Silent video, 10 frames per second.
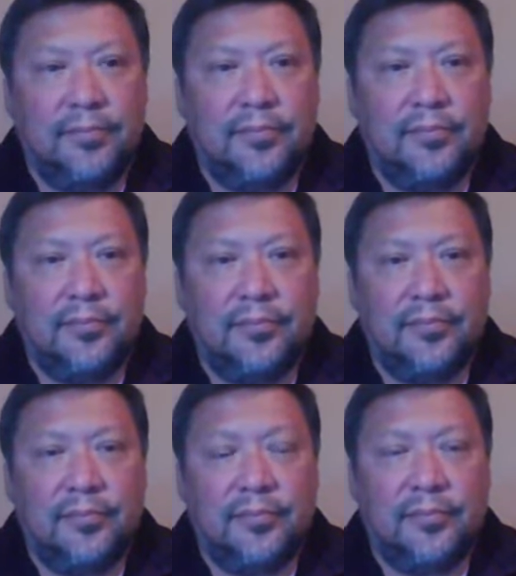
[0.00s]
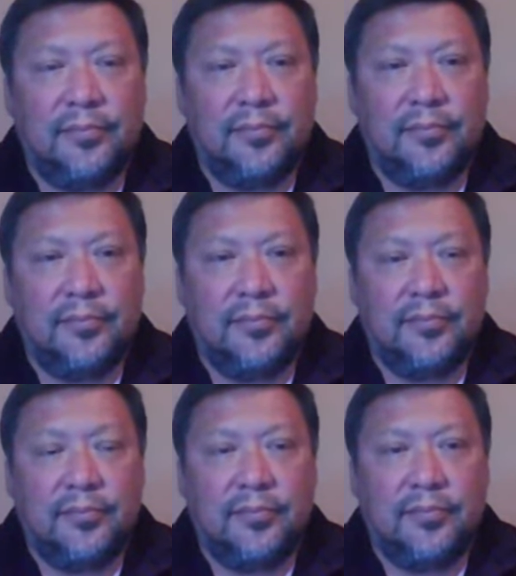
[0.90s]

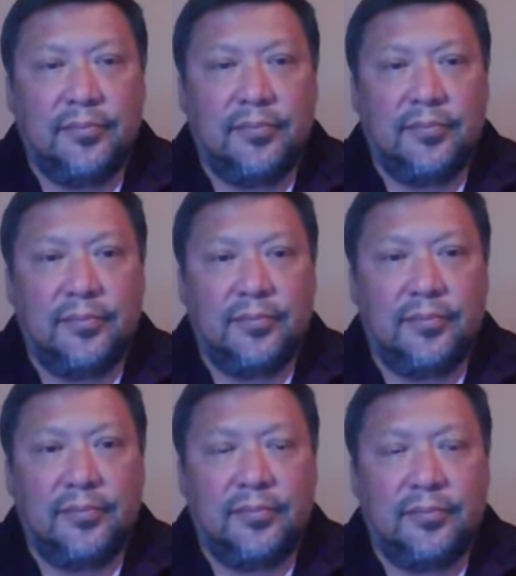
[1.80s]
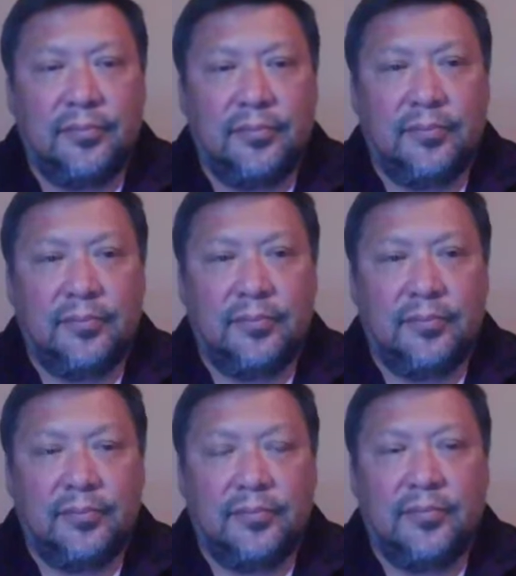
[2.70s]

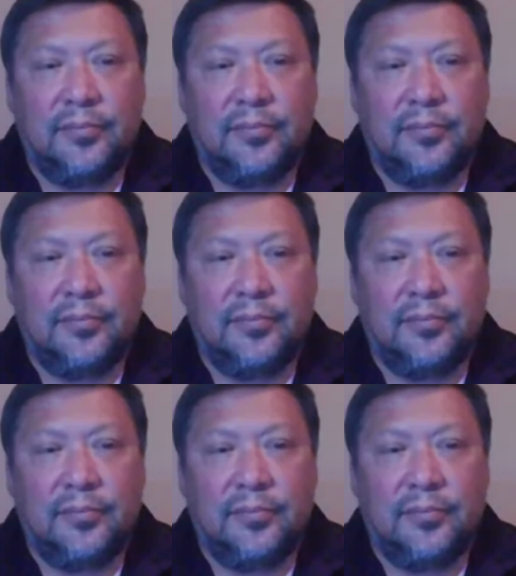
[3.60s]
No words are spoken by the person on screen.